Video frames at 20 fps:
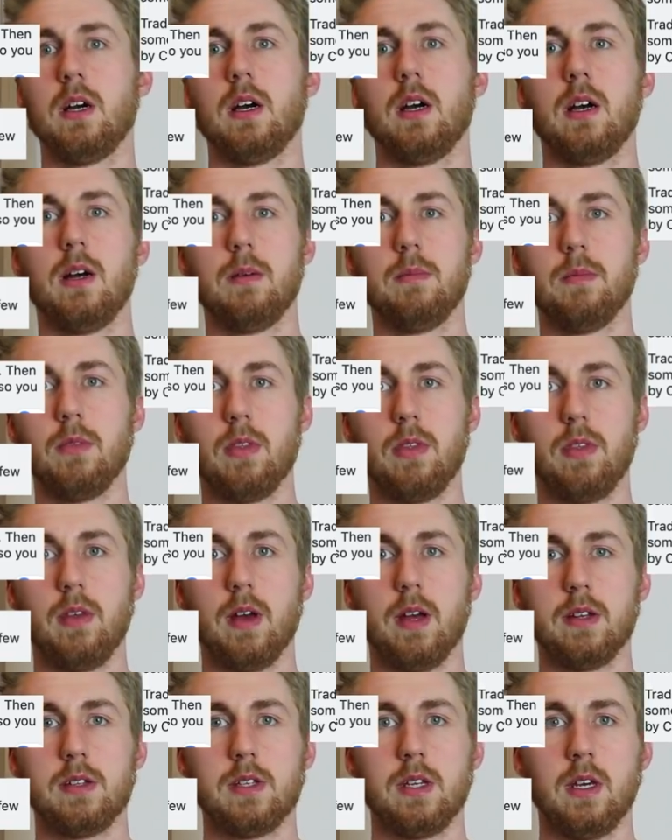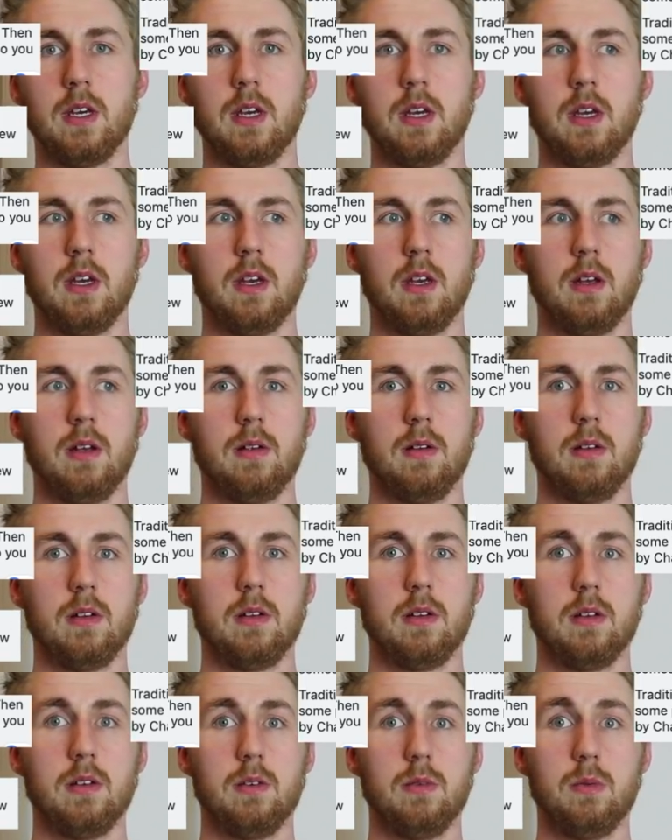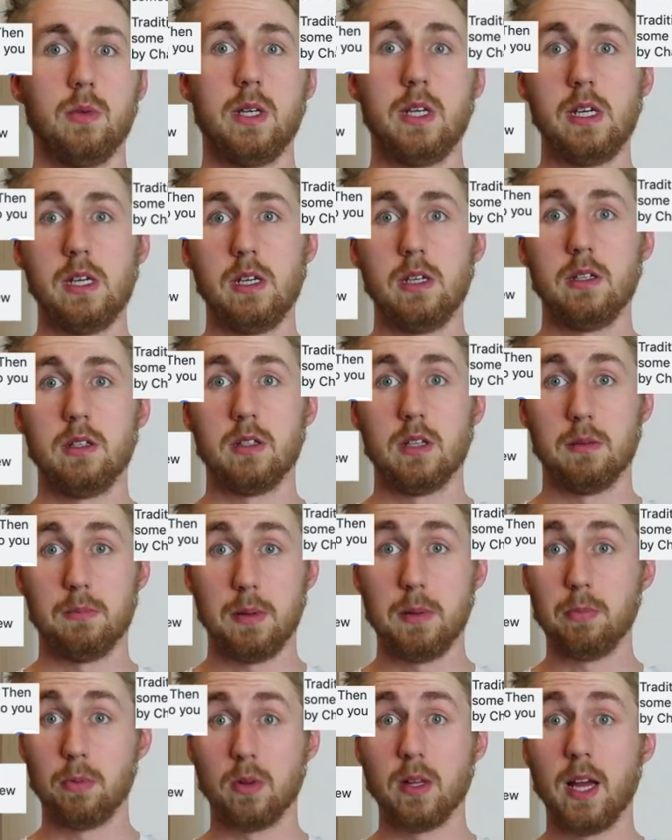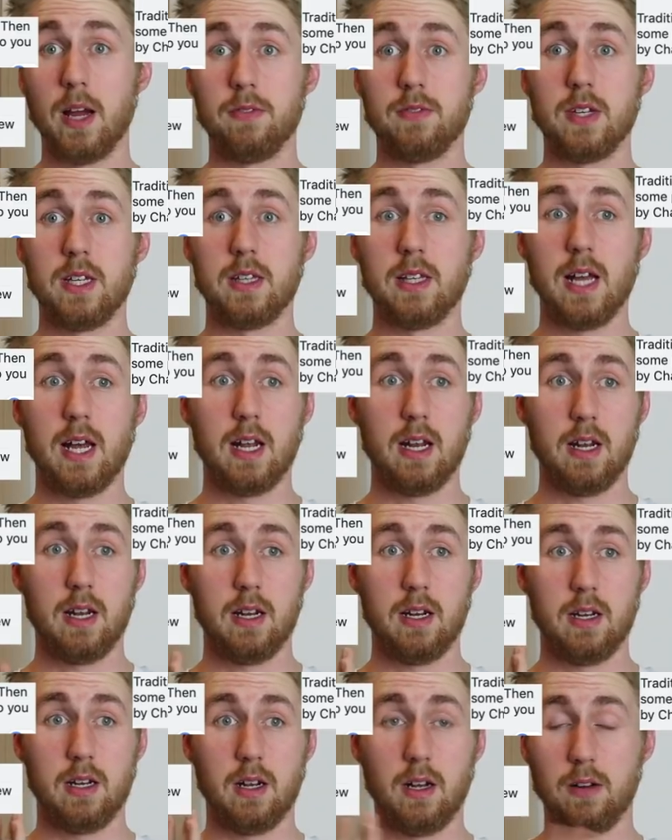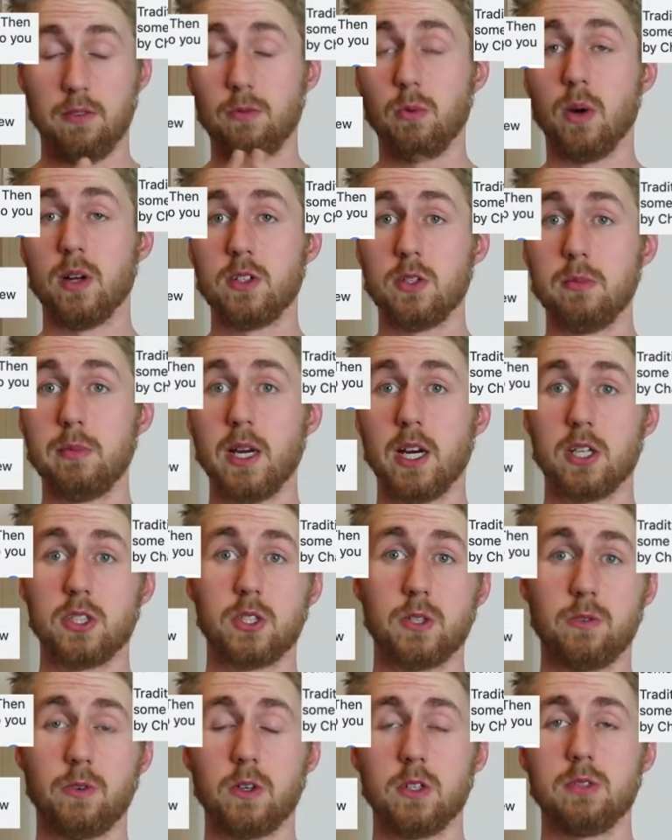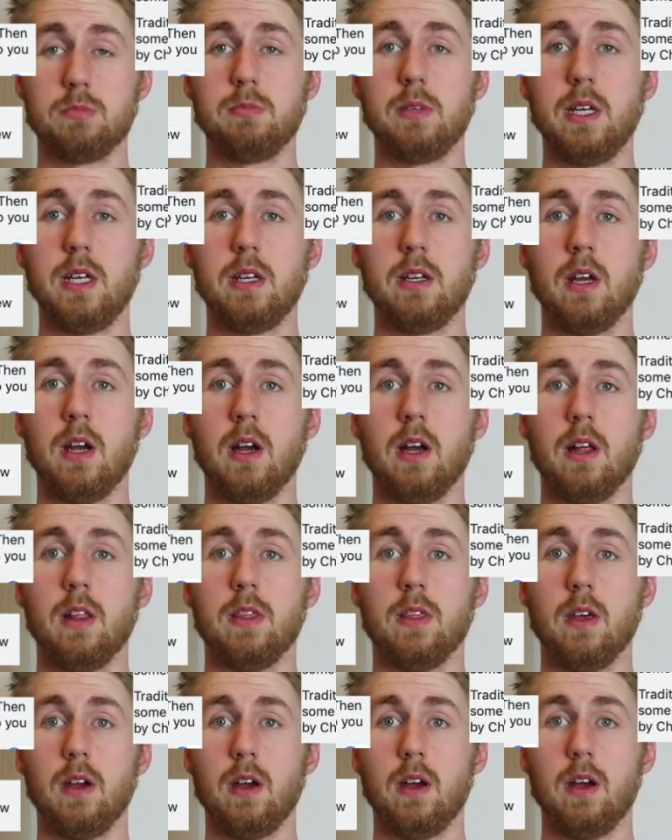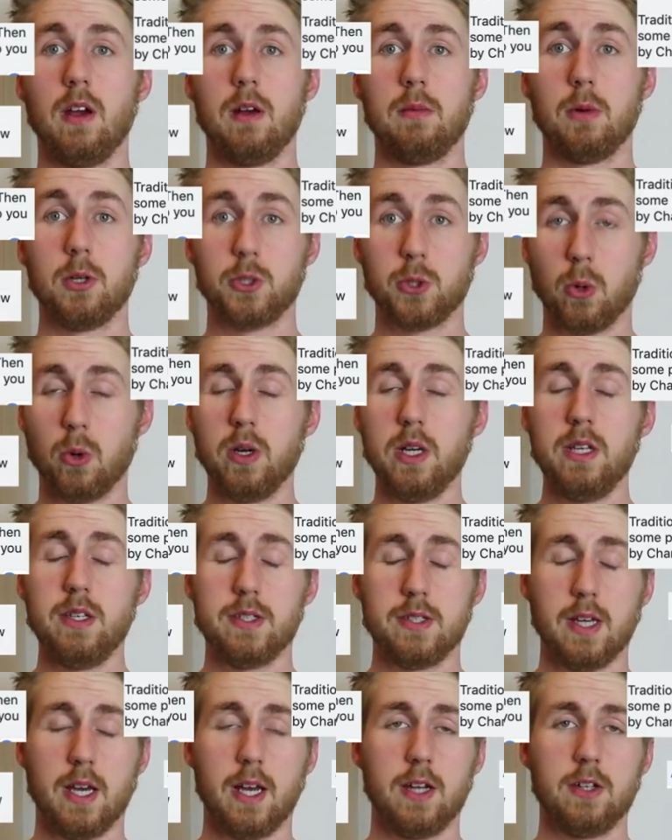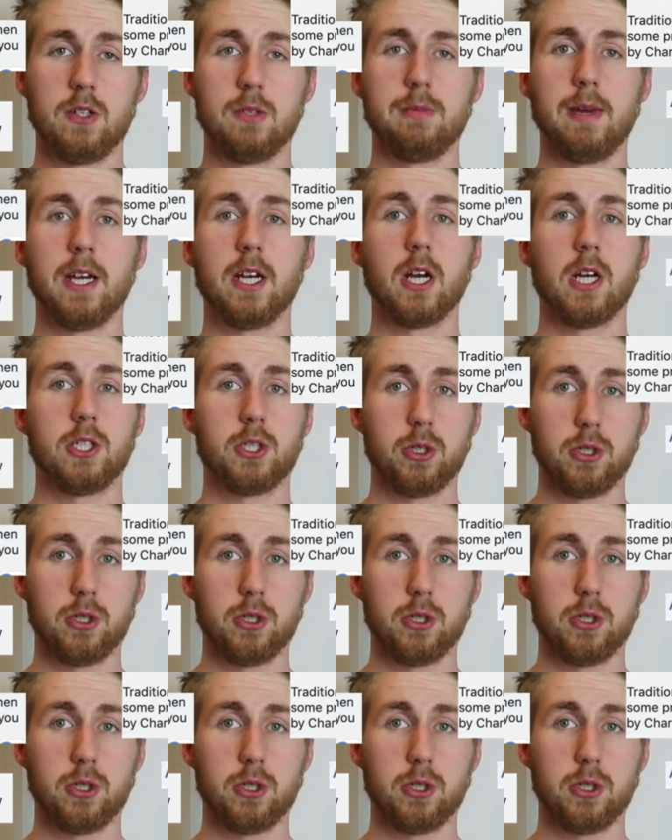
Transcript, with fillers: um, that we that people left, in that of what to make as your first mead, the majority said to make a